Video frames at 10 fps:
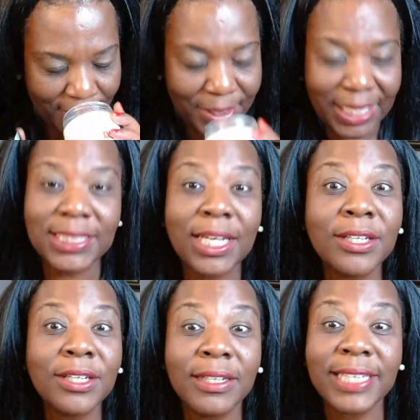When I tell
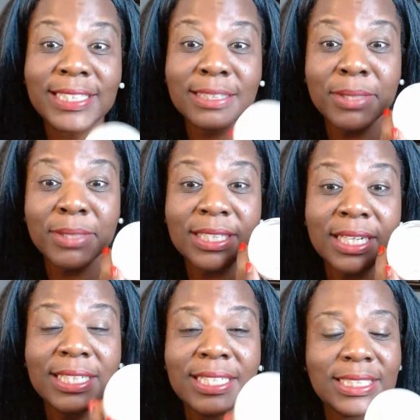you all that smells
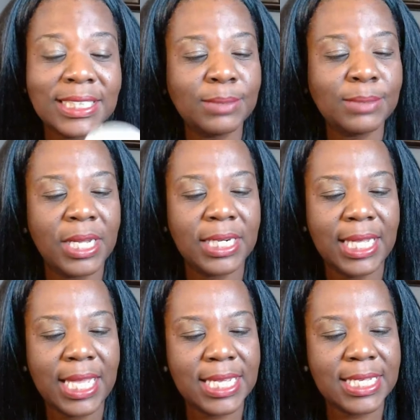good, this one
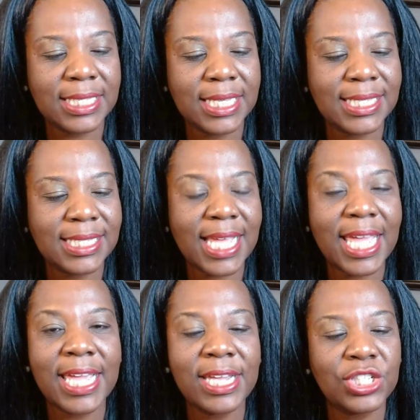is
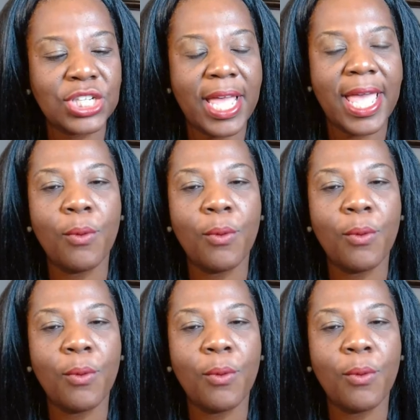sage,